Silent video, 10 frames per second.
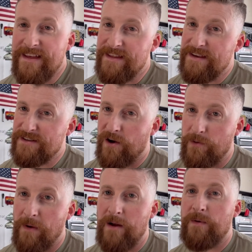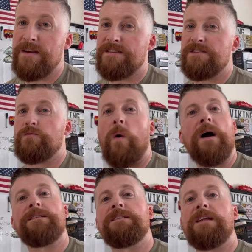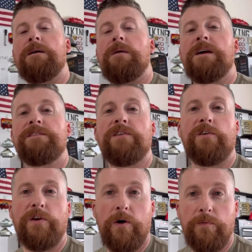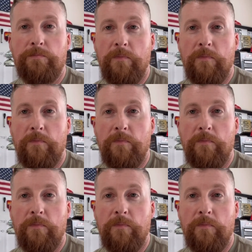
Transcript: These are my reasons why I did not buy a TRD